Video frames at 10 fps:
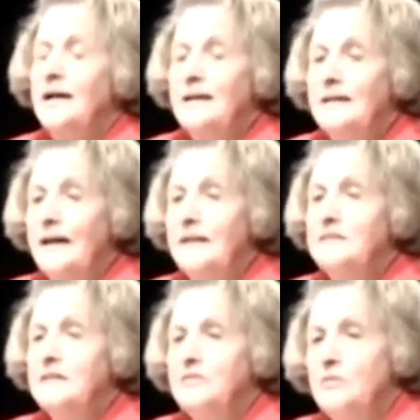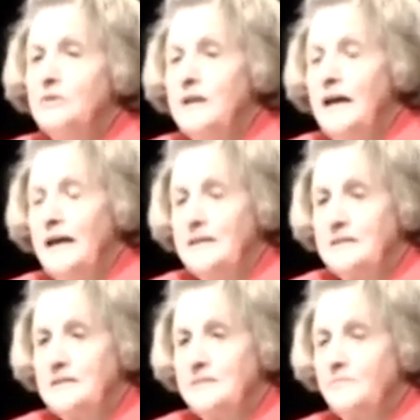in
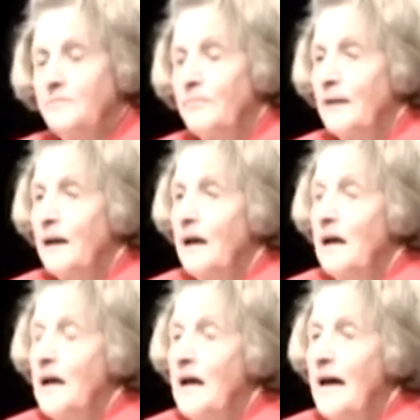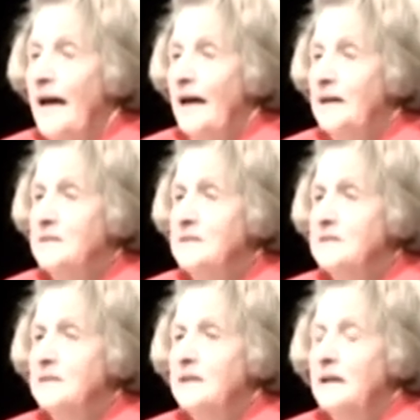1938. And